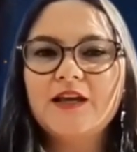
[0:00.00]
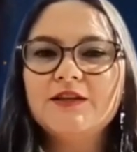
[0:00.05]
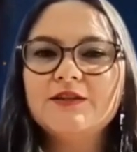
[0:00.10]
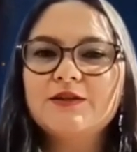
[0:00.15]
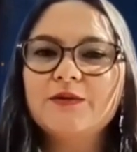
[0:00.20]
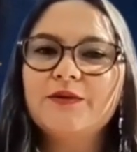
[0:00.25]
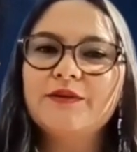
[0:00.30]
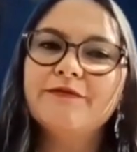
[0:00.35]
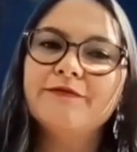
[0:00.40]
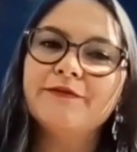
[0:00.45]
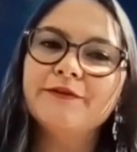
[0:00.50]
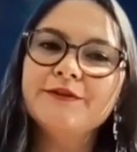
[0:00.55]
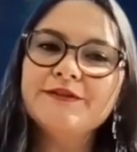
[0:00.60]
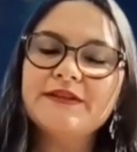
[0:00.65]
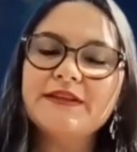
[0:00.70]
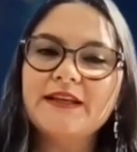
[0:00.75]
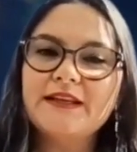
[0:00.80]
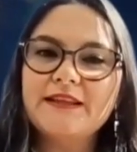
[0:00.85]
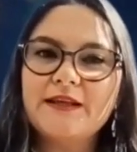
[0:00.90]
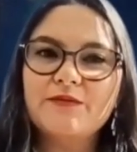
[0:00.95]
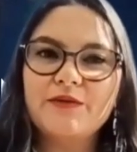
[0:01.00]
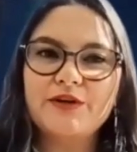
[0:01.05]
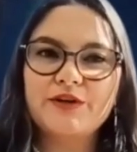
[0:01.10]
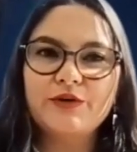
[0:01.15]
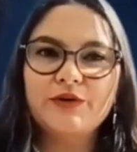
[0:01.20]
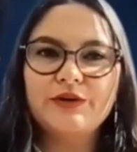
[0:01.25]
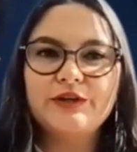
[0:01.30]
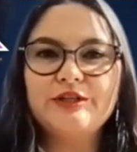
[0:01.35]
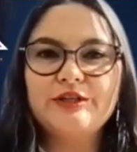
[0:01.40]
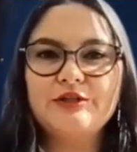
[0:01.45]
So the first thing that we're
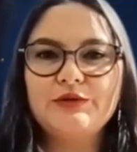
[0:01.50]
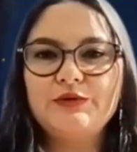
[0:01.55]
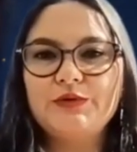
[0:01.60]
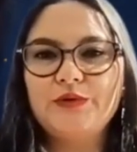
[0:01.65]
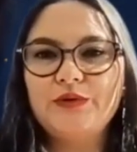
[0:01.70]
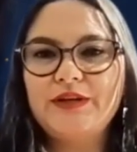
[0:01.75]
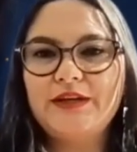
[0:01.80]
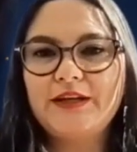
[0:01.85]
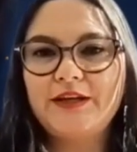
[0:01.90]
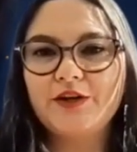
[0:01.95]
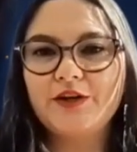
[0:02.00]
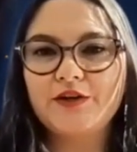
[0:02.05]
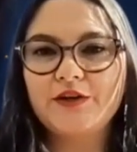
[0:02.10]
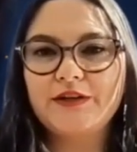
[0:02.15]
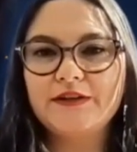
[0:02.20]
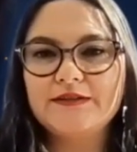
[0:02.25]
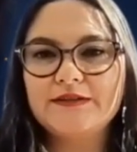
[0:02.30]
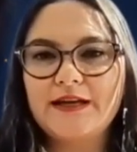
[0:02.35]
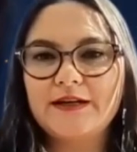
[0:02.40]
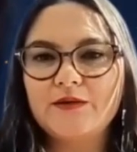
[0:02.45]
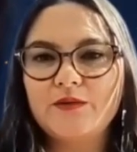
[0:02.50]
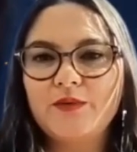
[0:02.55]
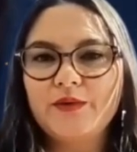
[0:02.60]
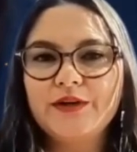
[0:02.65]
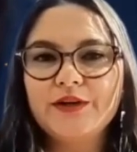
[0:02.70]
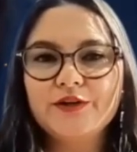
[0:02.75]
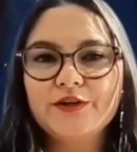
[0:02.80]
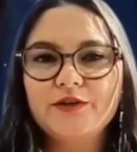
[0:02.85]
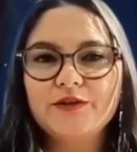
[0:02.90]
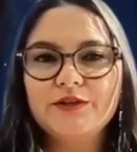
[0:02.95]
going to do here is that
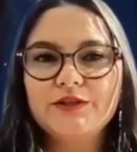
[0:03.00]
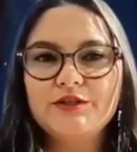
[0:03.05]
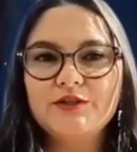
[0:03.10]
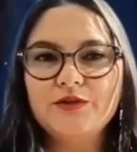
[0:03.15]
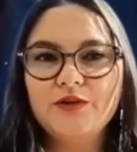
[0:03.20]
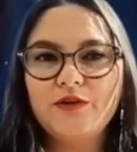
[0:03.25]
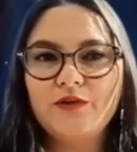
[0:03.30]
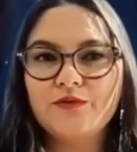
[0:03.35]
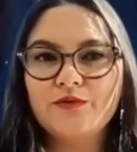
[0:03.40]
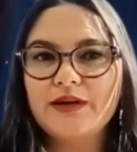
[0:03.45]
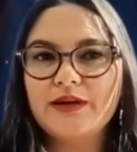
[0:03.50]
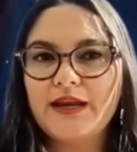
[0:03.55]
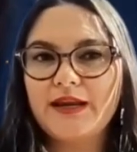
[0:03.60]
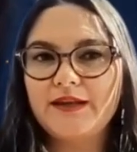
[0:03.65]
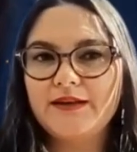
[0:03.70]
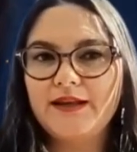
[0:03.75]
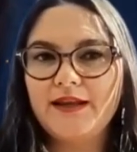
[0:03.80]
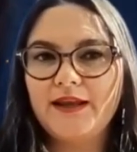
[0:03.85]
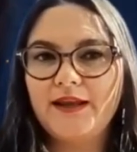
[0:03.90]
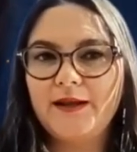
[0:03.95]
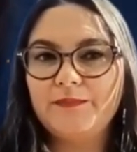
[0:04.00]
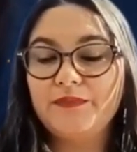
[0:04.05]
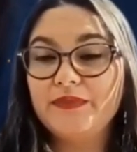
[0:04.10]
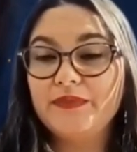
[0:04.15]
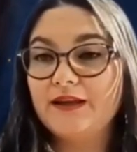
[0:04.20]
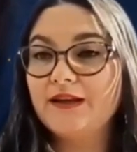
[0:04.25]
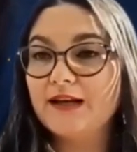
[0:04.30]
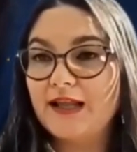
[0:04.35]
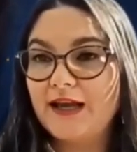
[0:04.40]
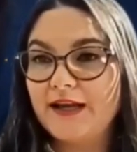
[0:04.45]
we are going to create
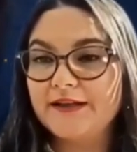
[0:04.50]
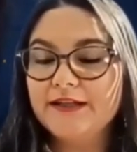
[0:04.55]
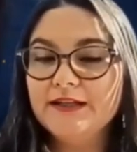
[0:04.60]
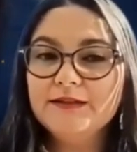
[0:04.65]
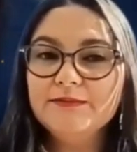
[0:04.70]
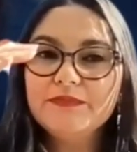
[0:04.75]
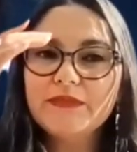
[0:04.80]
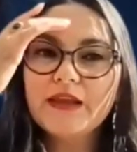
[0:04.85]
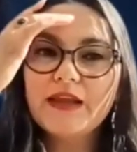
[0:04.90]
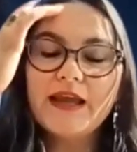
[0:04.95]
the client.